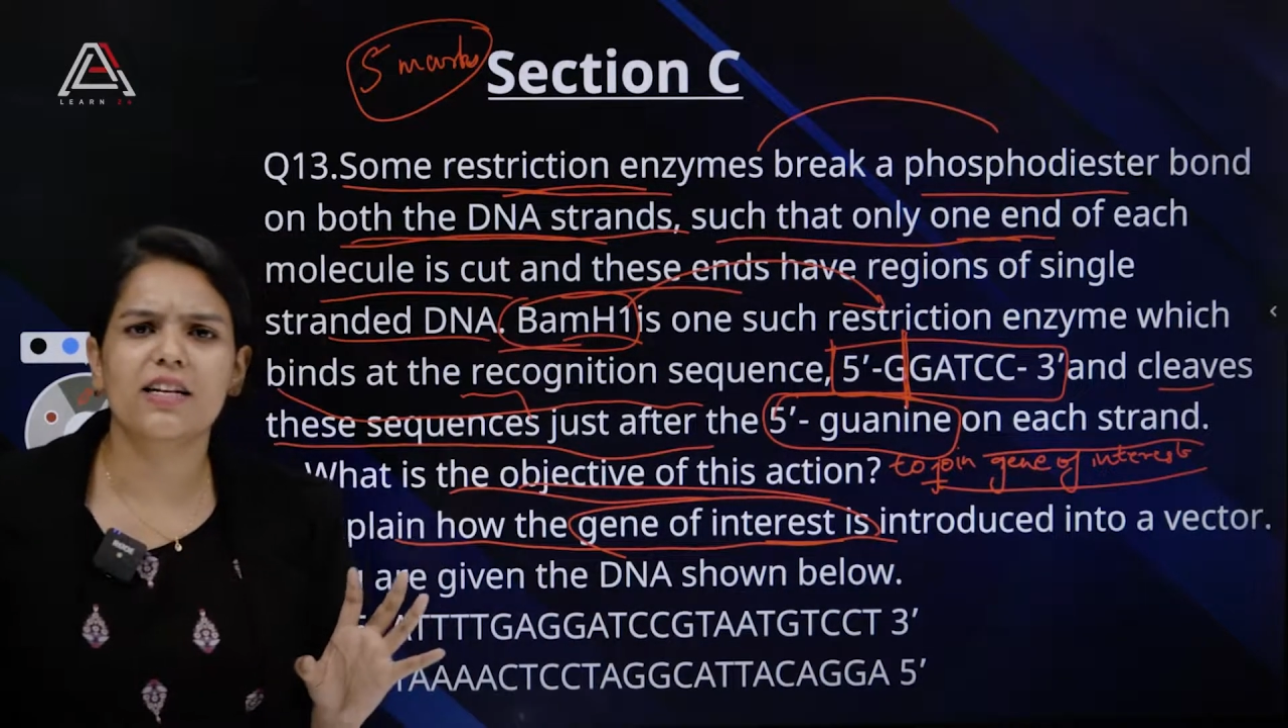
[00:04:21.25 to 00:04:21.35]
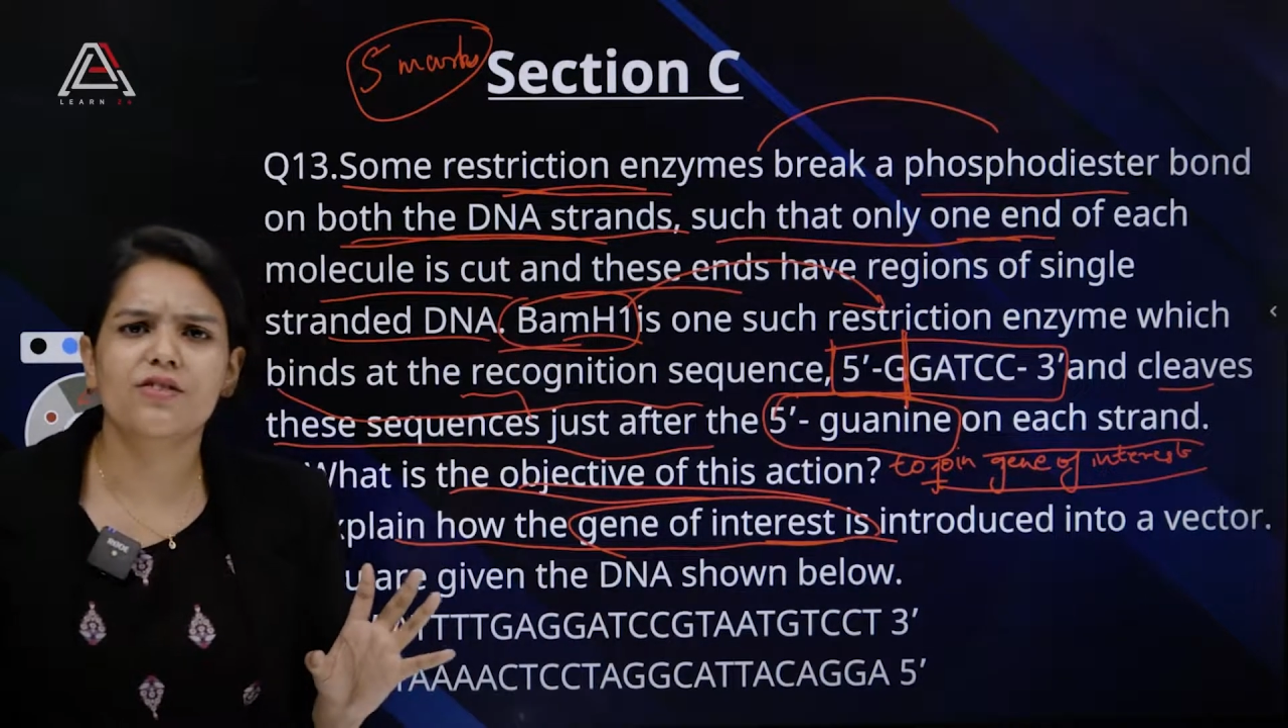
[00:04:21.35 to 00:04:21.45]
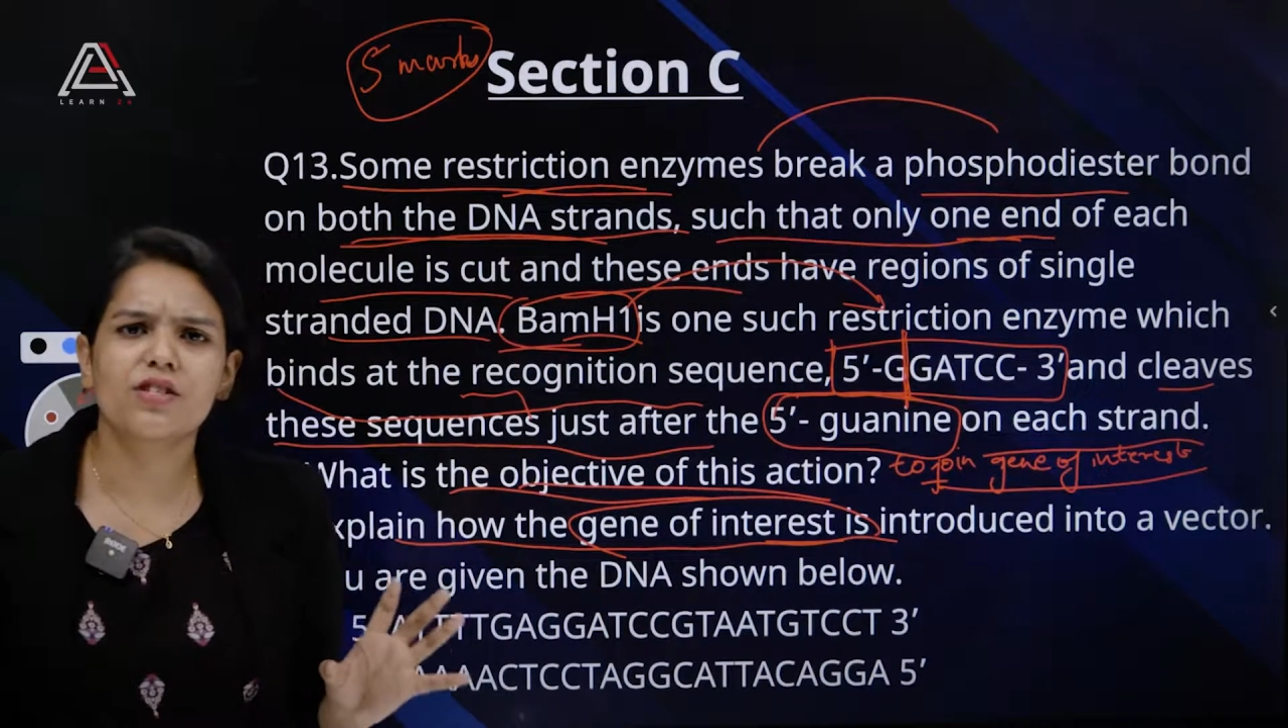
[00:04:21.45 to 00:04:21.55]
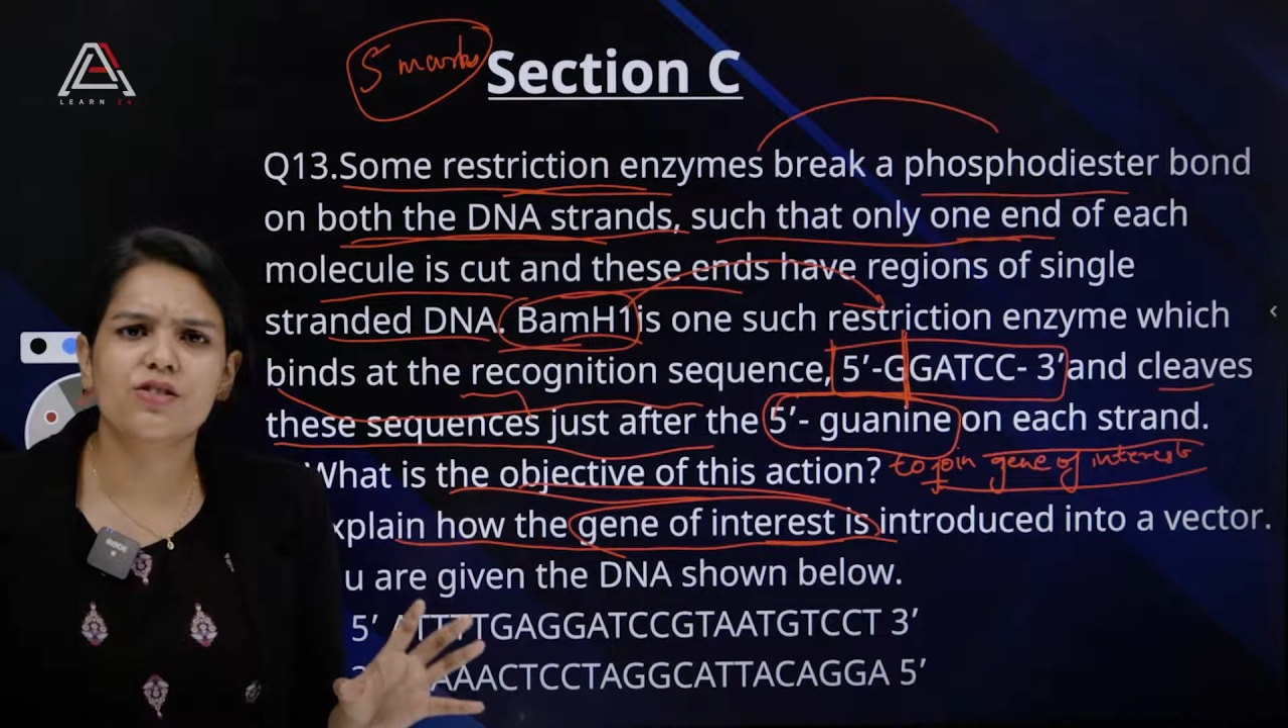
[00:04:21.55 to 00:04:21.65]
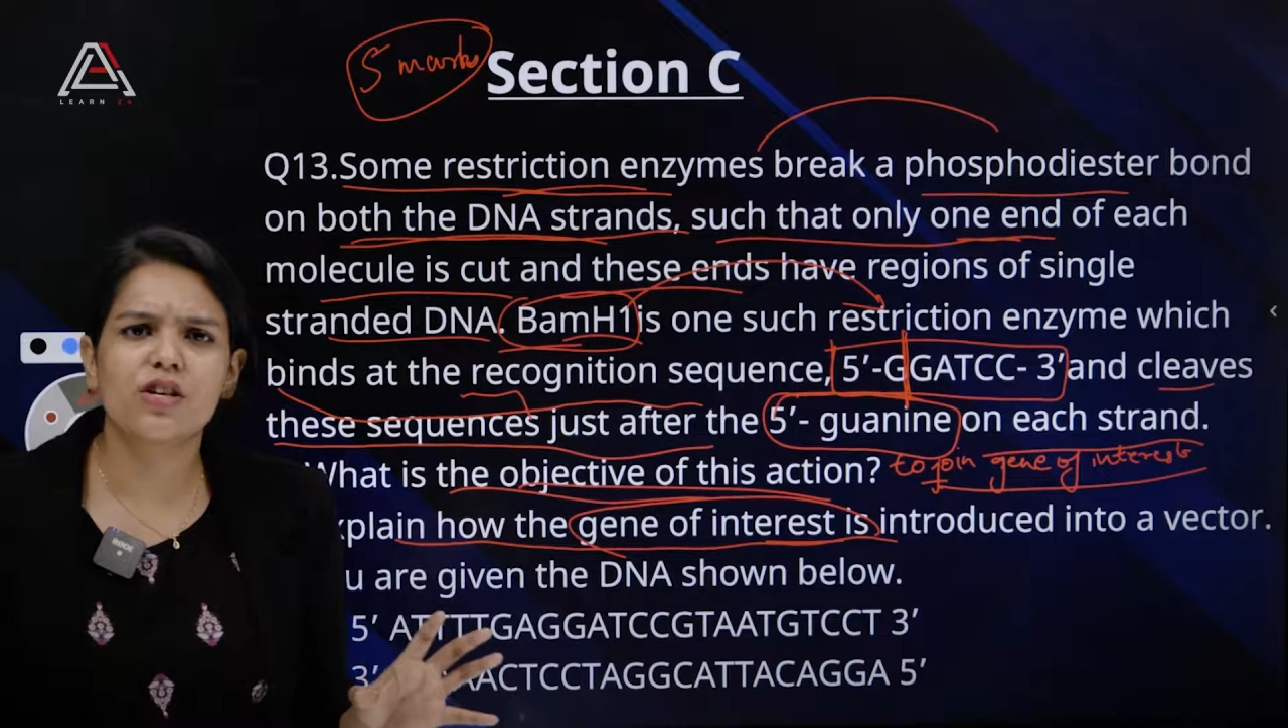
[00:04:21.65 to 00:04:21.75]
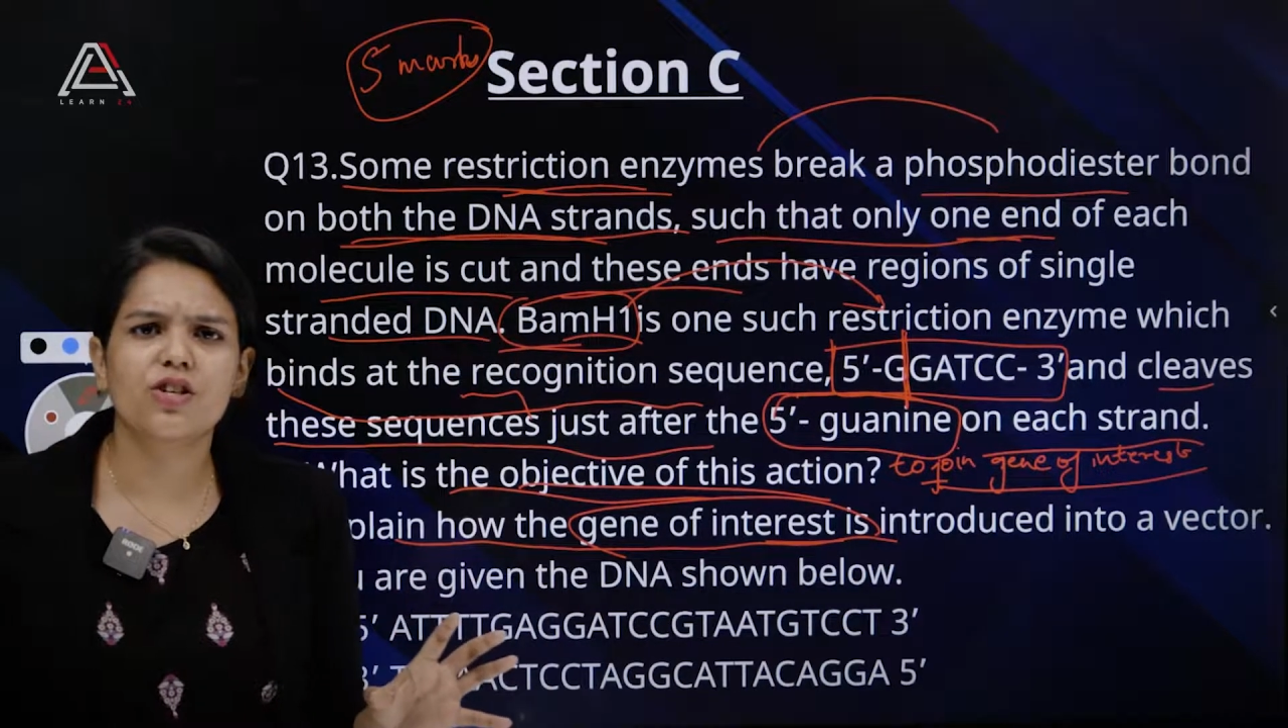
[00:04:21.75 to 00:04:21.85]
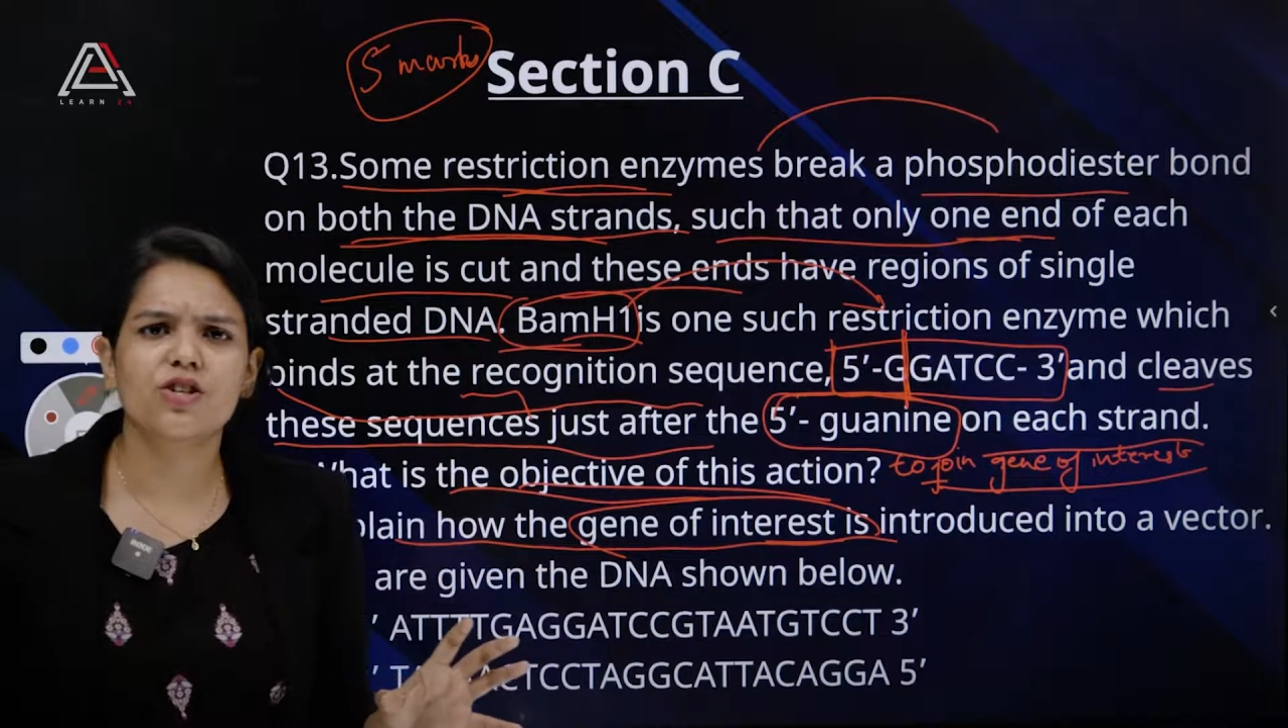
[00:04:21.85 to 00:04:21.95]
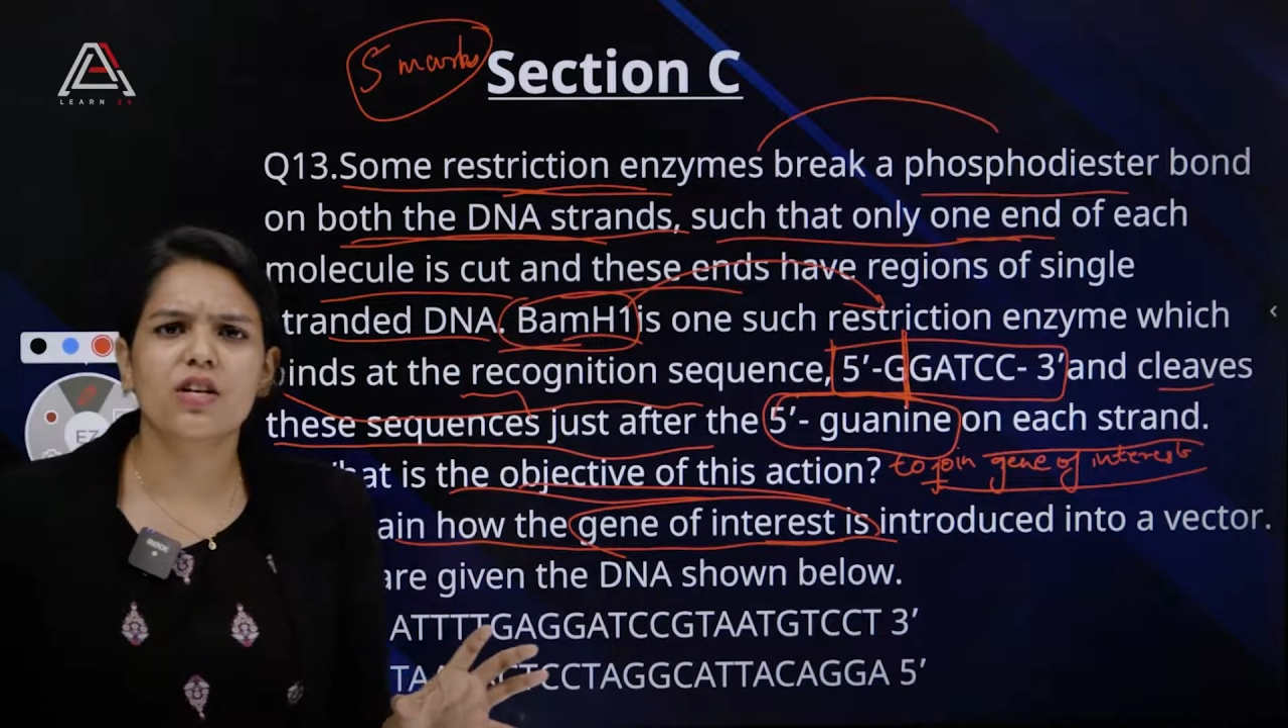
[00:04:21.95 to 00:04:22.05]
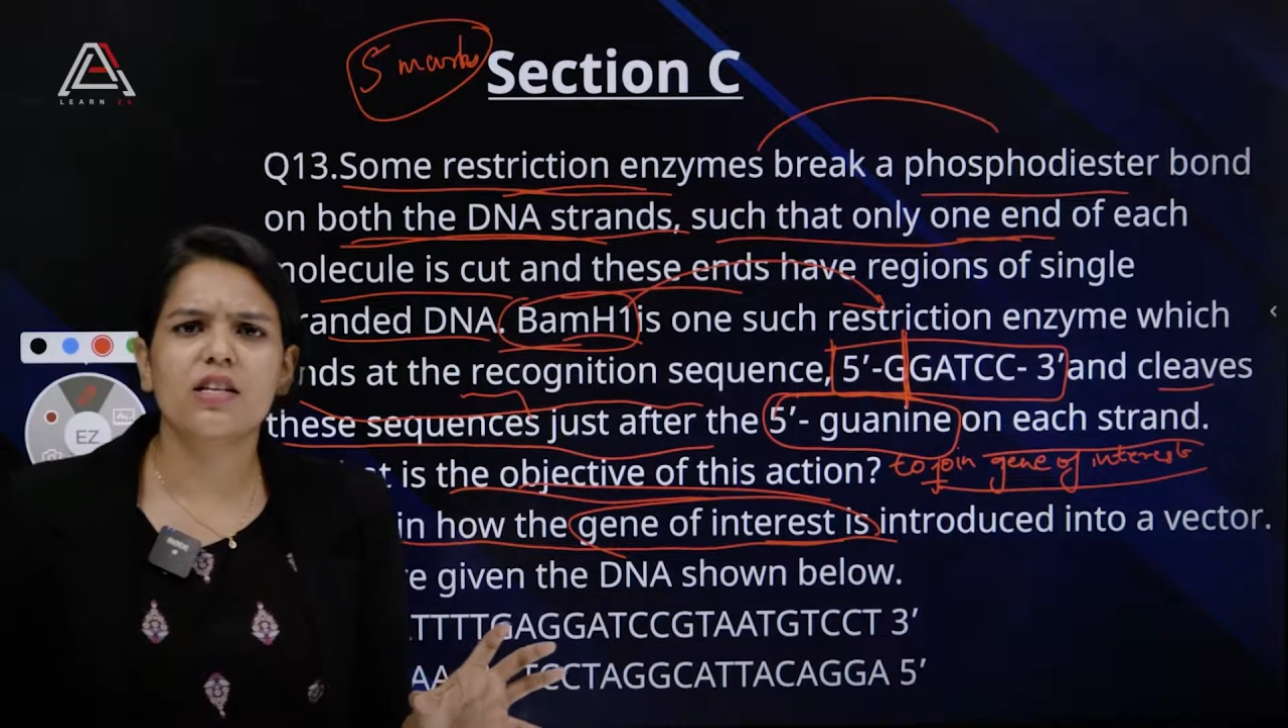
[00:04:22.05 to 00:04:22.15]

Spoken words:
that restriction